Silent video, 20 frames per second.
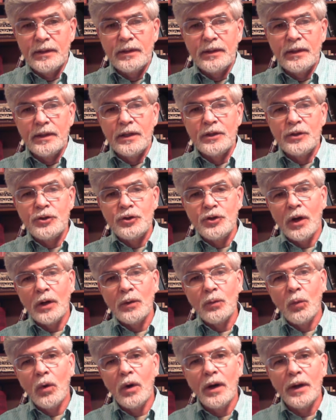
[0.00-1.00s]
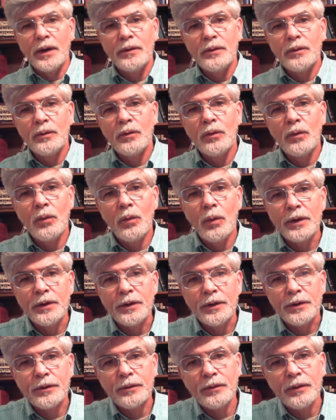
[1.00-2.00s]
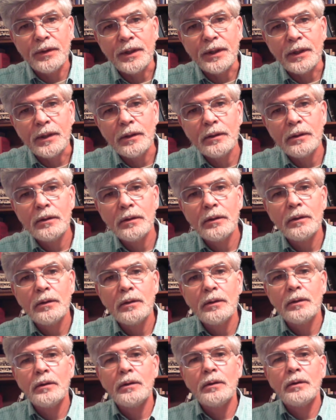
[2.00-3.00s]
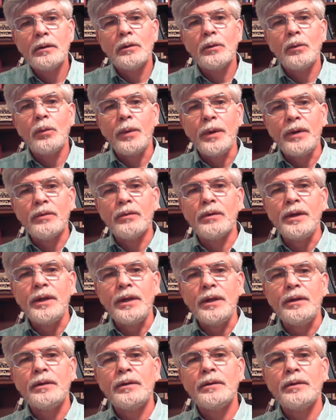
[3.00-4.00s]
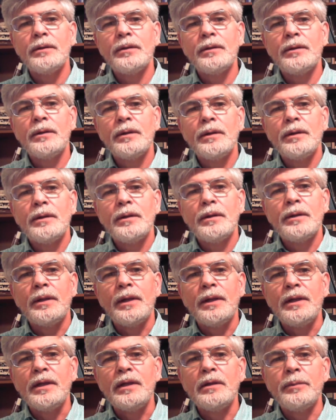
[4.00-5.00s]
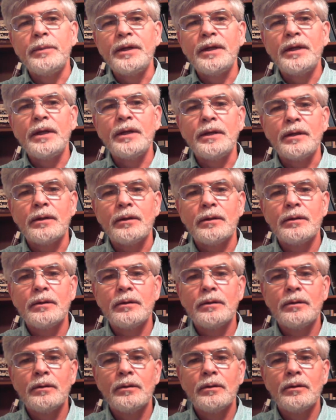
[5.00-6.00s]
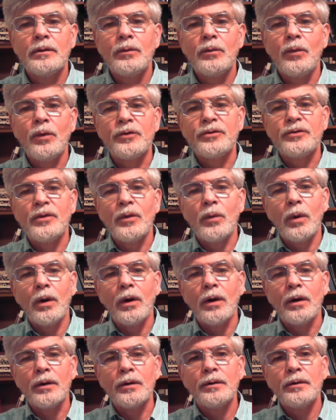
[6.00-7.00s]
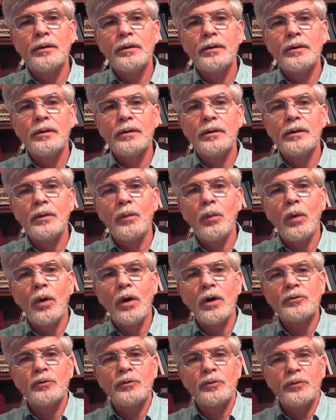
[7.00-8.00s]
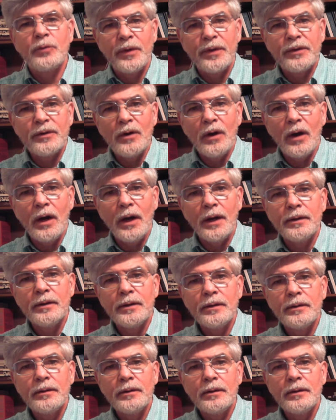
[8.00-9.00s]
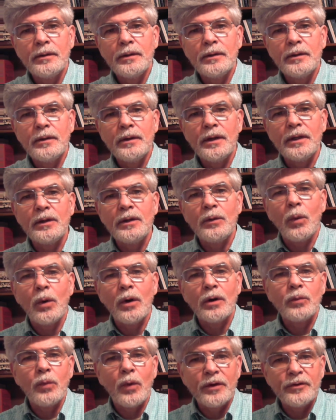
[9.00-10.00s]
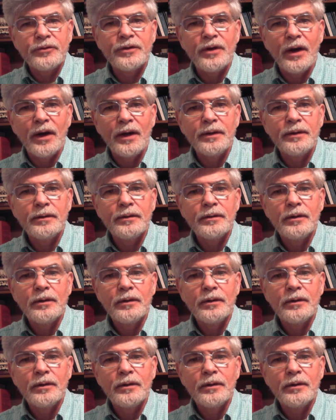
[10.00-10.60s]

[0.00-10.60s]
In John 1:1-3, we read that in the beginning was the Word, and the Word was with God, and the Word was God.